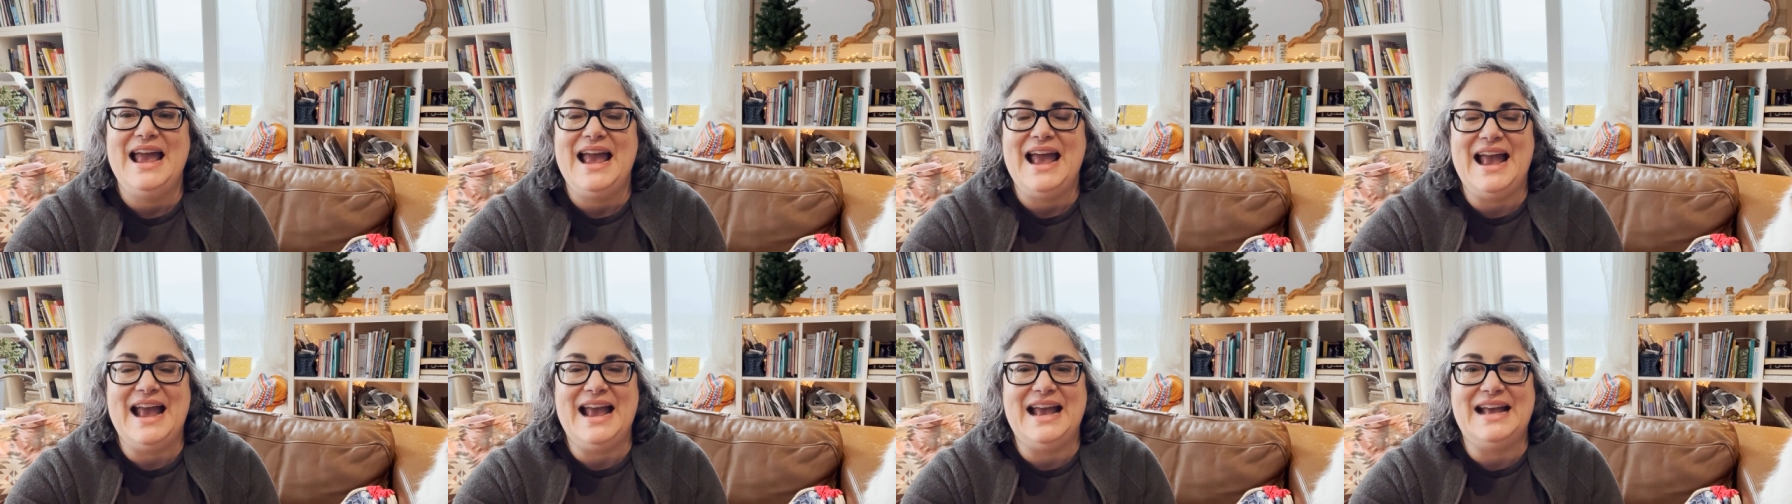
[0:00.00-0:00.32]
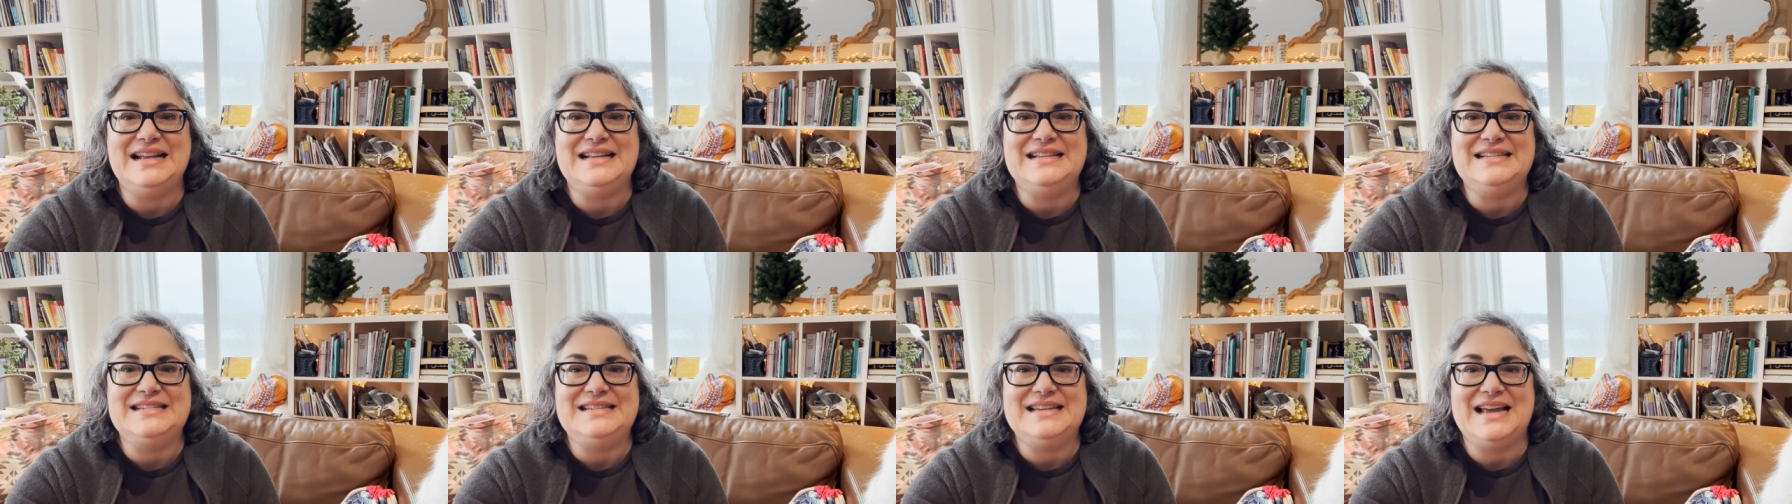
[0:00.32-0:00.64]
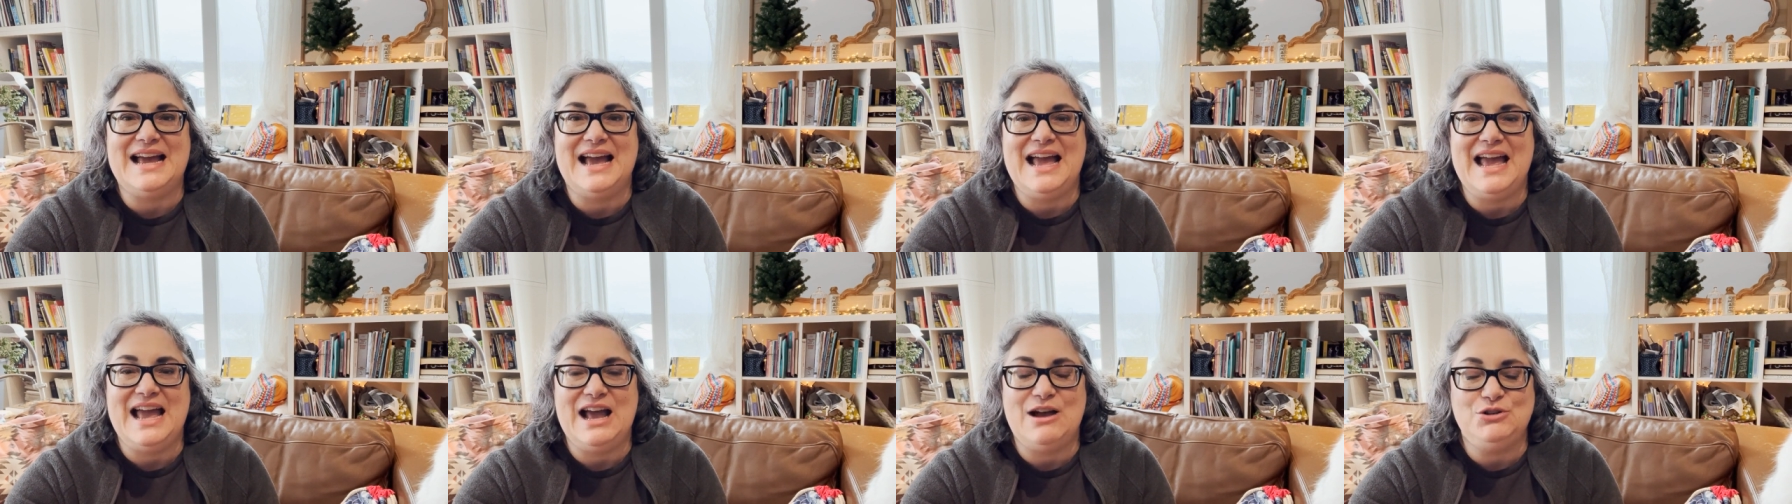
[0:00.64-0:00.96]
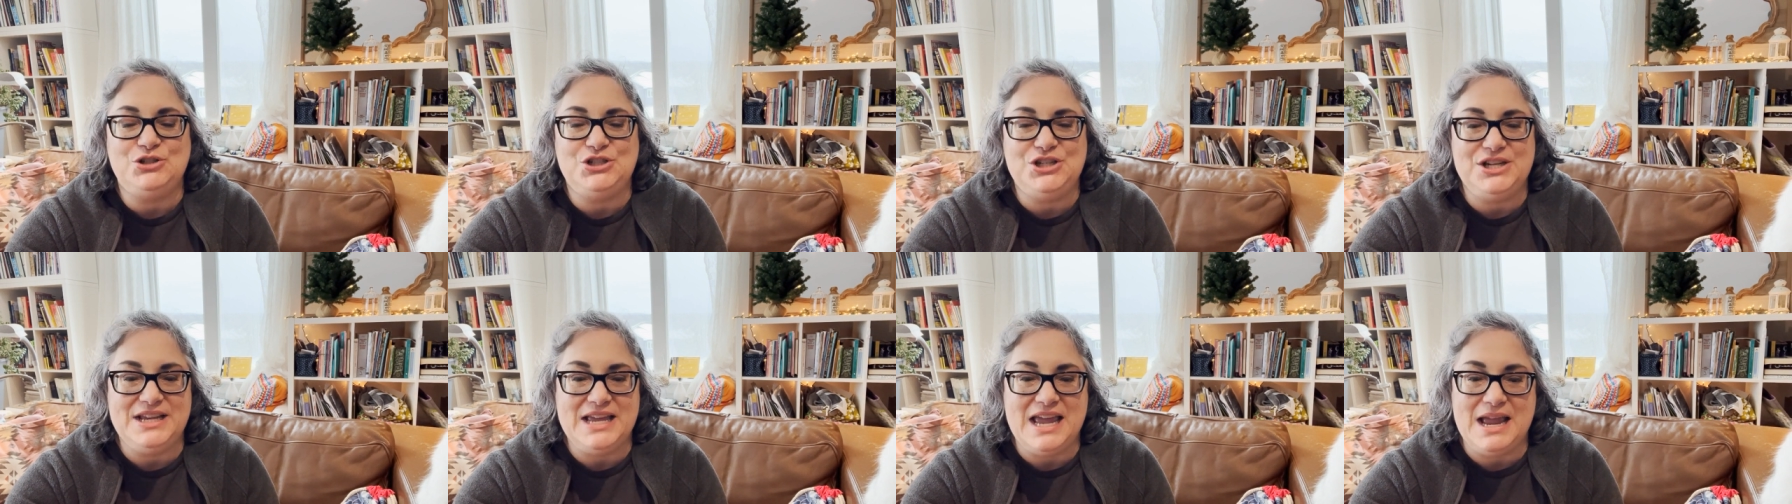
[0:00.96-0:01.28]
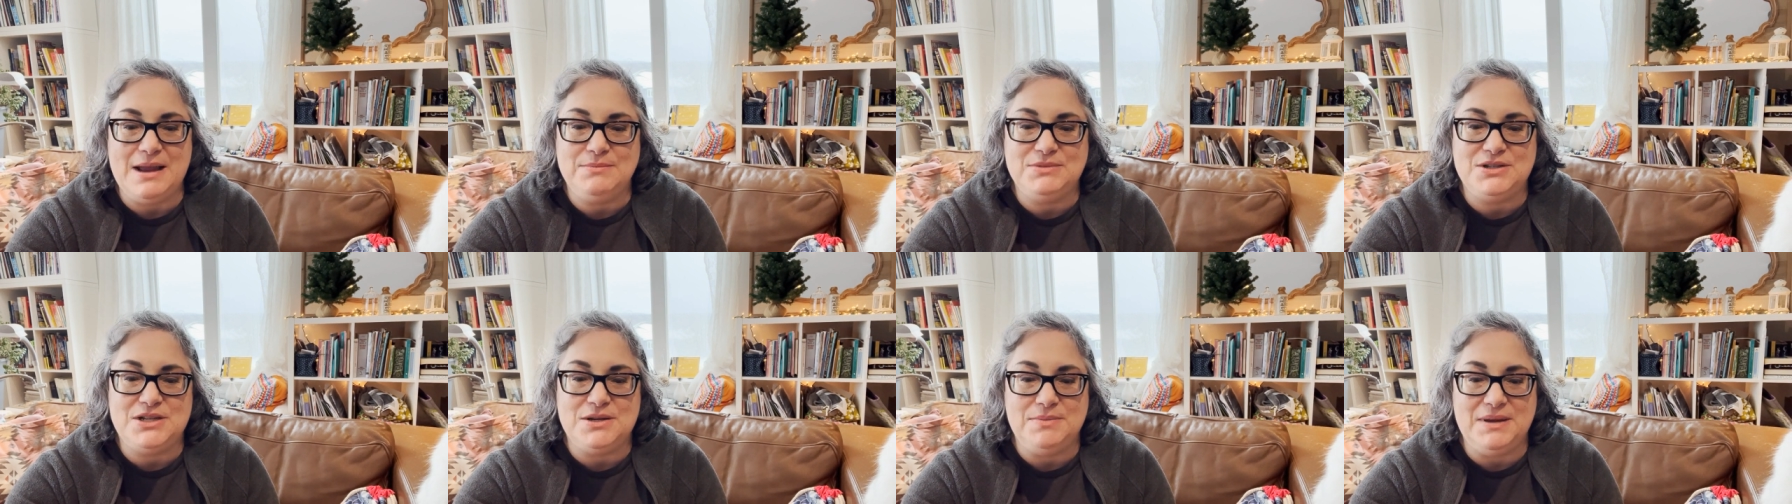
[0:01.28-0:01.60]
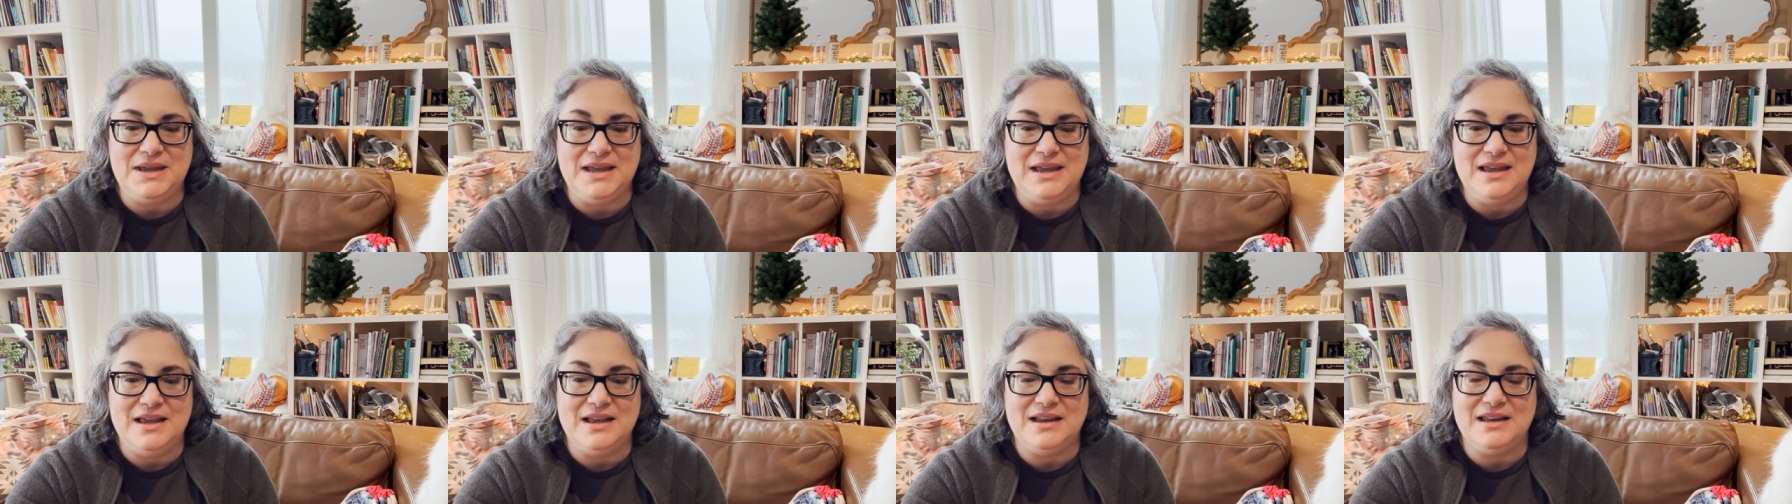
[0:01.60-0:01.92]
and uh, how she came to
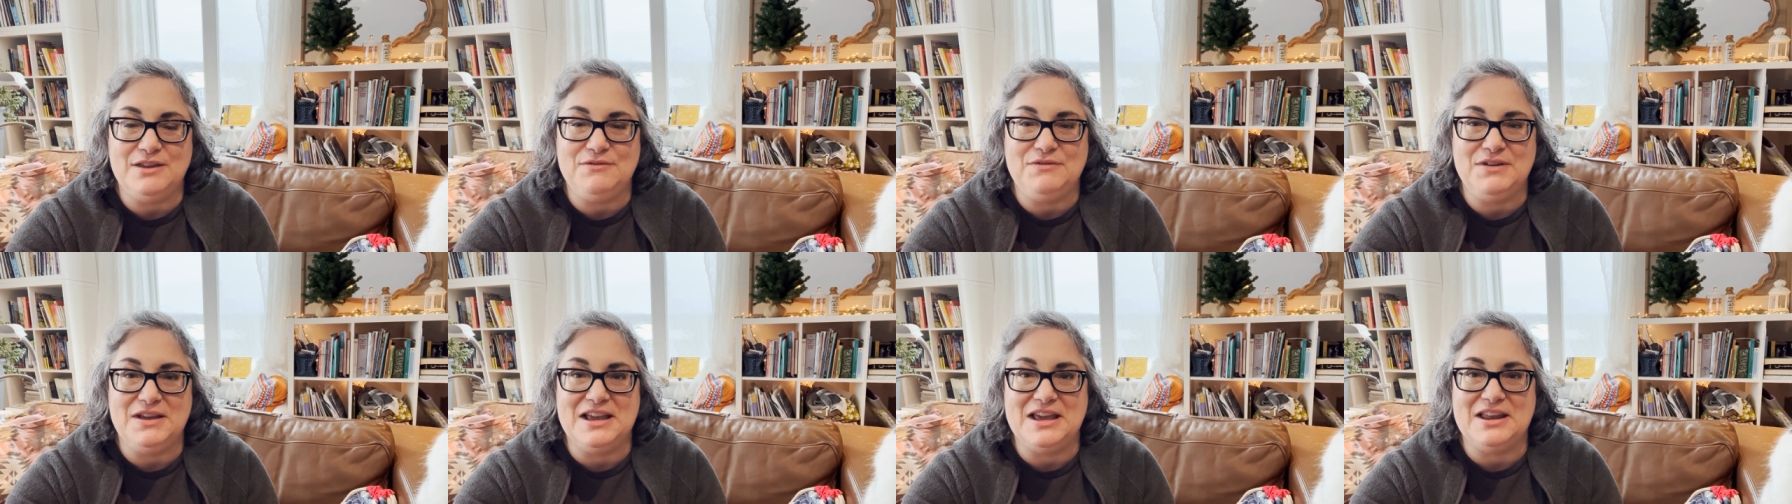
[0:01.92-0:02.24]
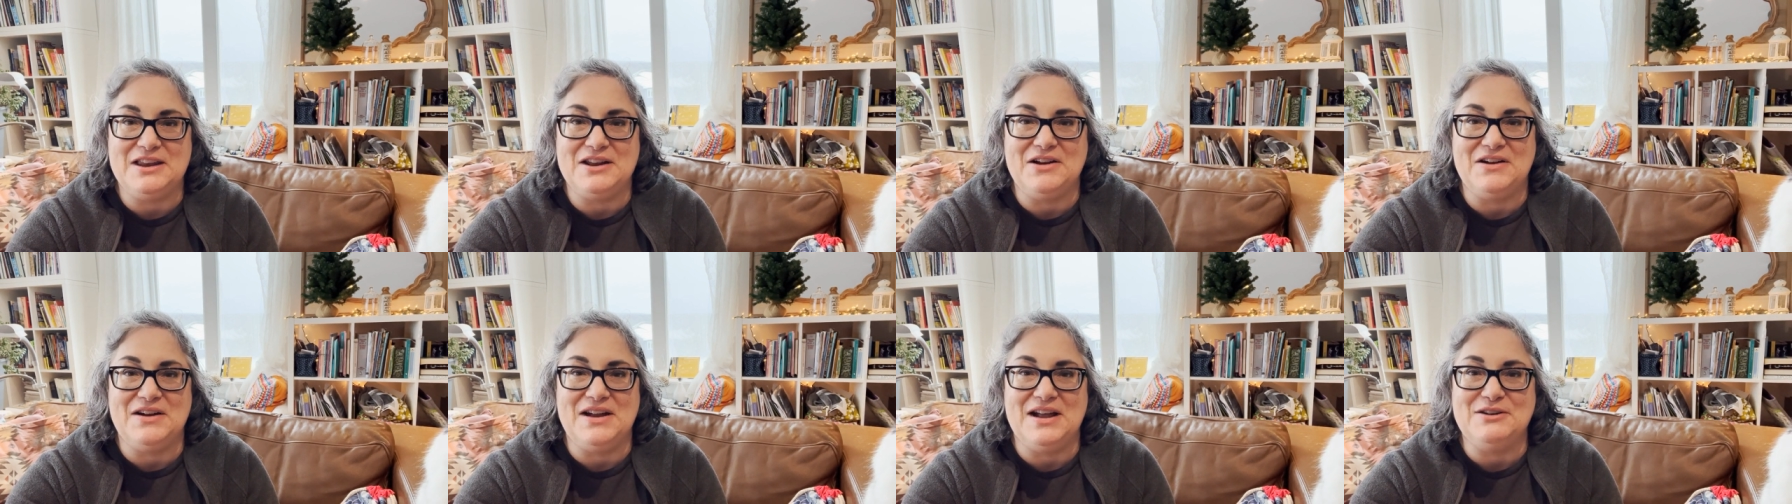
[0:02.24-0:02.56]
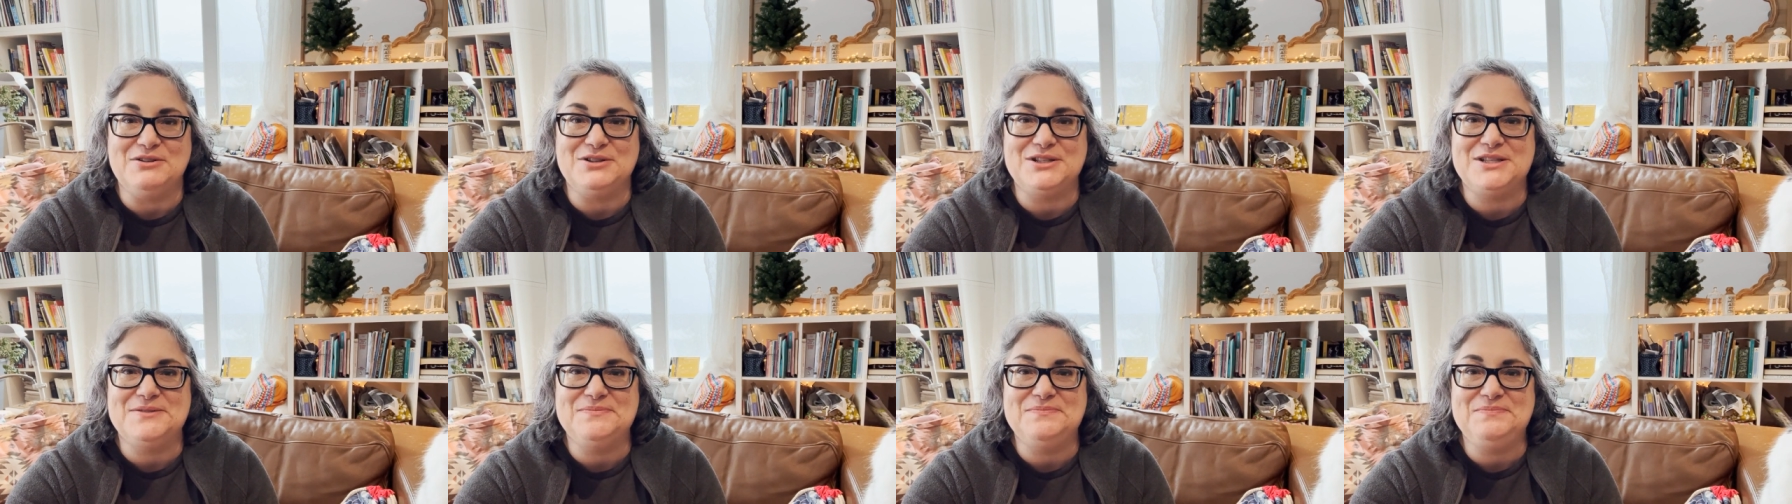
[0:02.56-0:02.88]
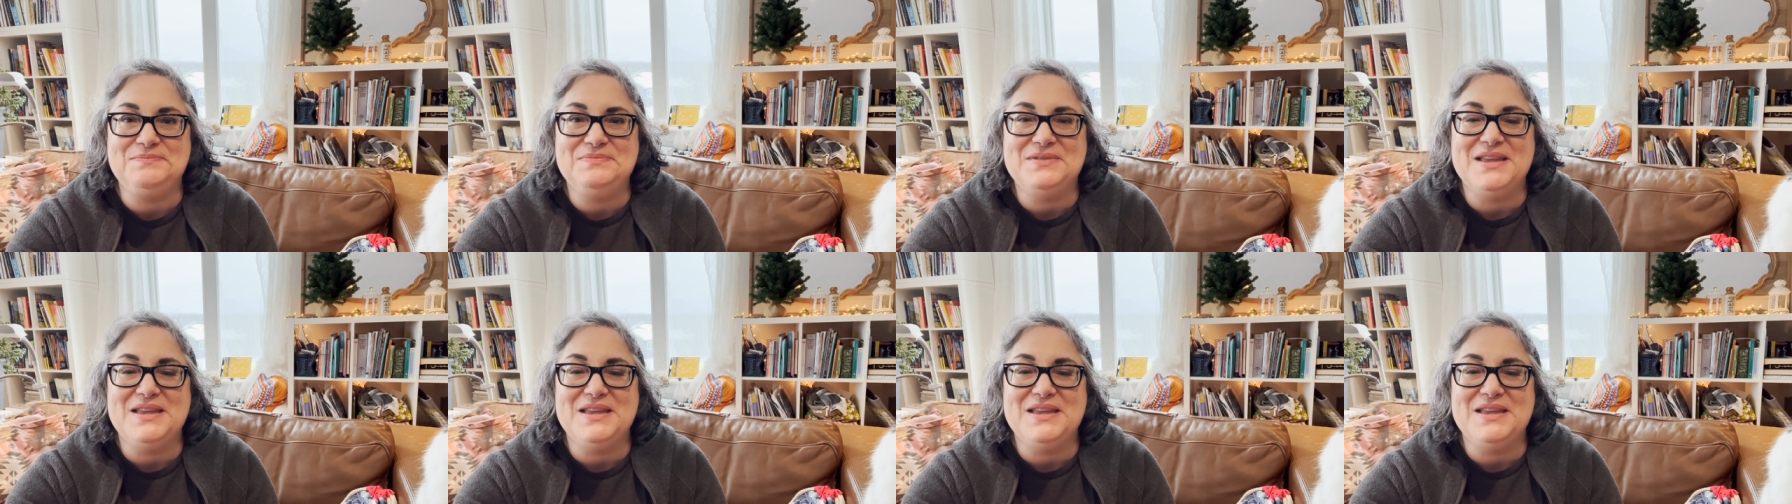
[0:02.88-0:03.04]
be living at our house.